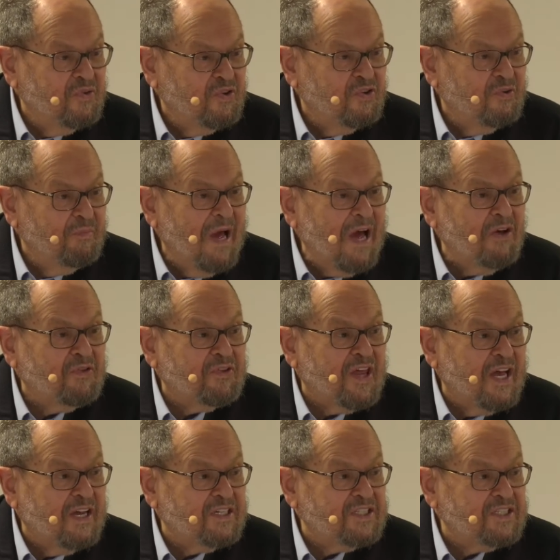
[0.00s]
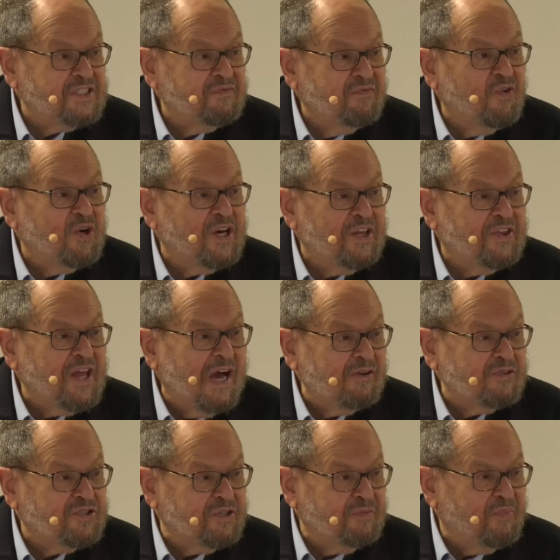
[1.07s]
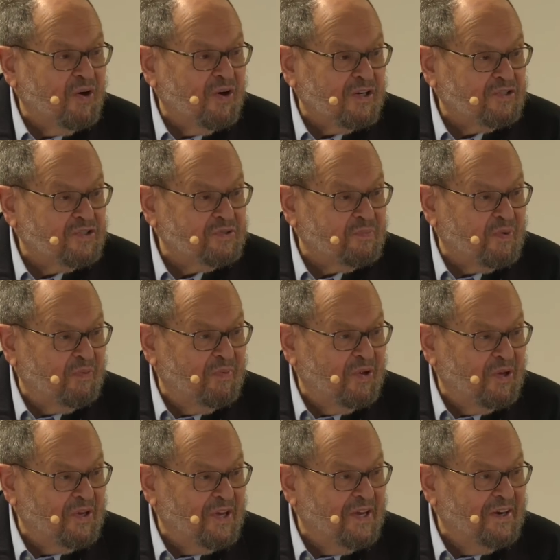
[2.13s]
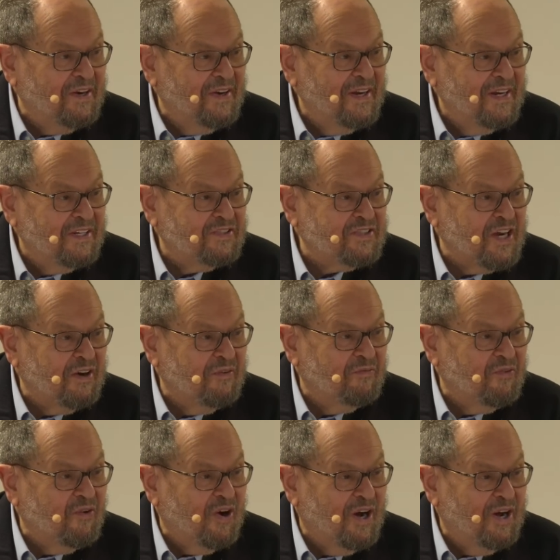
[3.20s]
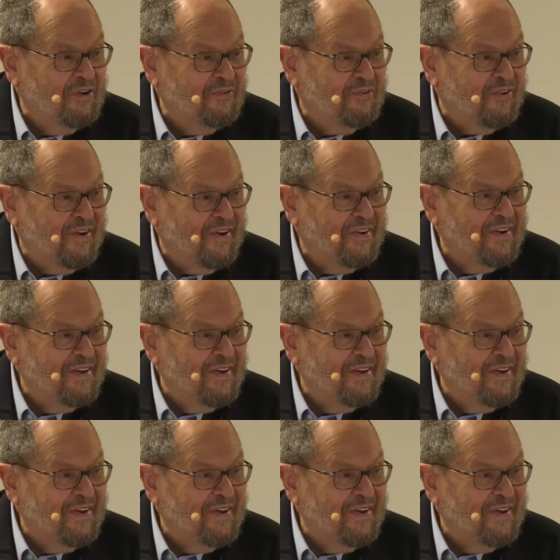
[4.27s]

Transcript: Your mouth has 40,000 parts per million instead of 400.